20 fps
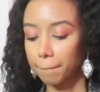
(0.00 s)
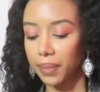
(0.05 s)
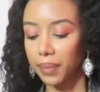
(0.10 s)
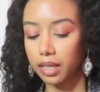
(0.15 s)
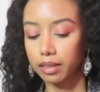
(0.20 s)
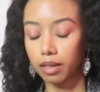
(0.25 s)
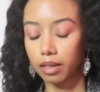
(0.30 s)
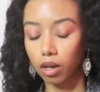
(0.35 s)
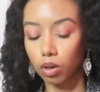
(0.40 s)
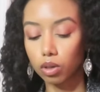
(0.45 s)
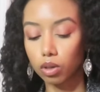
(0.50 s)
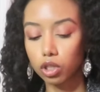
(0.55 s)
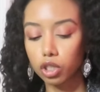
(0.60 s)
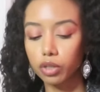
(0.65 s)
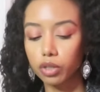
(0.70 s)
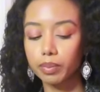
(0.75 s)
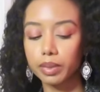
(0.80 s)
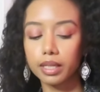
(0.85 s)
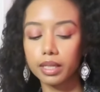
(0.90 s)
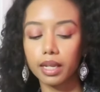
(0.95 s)
but
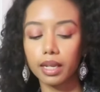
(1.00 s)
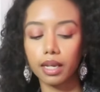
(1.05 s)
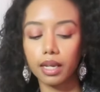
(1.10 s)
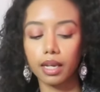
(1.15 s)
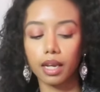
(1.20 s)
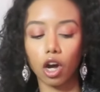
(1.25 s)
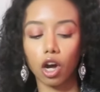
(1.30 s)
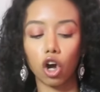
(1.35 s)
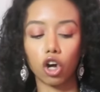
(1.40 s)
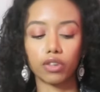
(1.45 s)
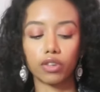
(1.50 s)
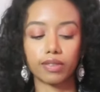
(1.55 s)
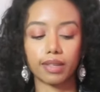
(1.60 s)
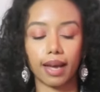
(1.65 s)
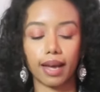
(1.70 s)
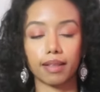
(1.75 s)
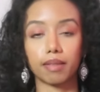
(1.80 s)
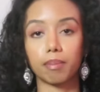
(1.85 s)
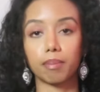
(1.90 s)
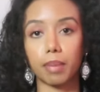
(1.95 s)
ultimately on
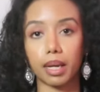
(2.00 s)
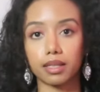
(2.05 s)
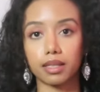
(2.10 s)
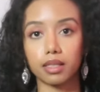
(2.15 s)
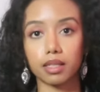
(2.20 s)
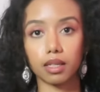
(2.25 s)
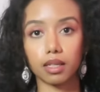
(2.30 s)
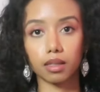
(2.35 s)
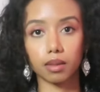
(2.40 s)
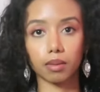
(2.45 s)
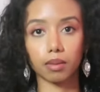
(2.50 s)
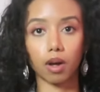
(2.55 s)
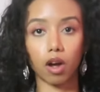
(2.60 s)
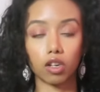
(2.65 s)
that mental